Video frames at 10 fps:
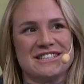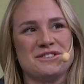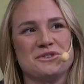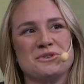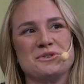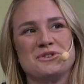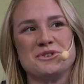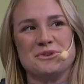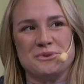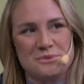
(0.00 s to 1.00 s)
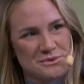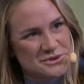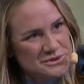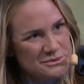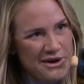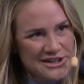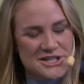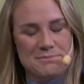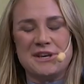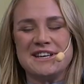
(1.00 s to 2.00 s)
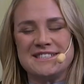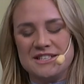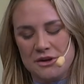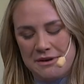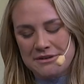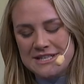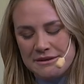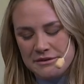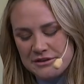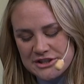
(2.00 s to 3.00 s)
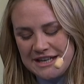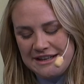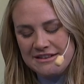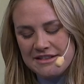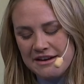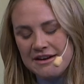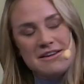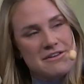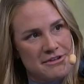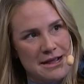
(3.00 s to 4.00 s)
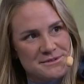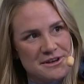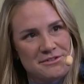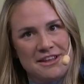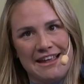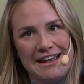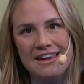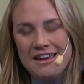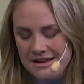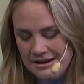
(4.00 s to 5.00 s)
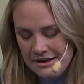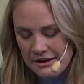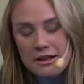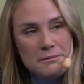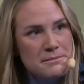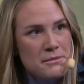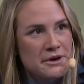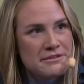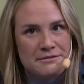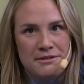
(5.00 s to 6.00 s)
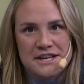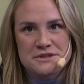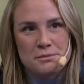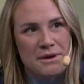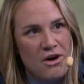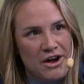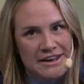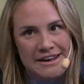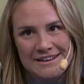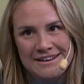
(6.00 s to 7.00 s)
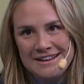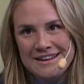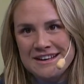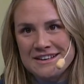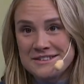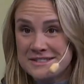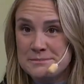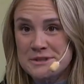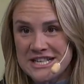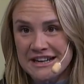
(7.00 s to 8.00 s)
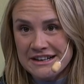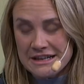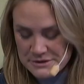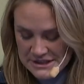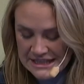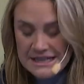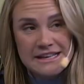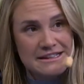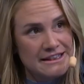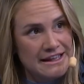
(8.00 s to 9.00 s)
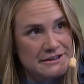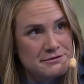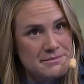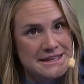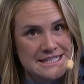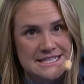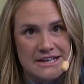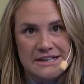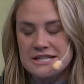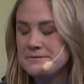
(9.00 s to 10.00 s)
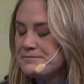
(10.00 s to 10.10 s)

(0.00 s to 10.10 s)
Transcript: to, to, to watch because, you know, every day when we were taking the wraps off the leg, a little bit more of the flesh would be gone because this bacteria, it was eating the leg from the inside.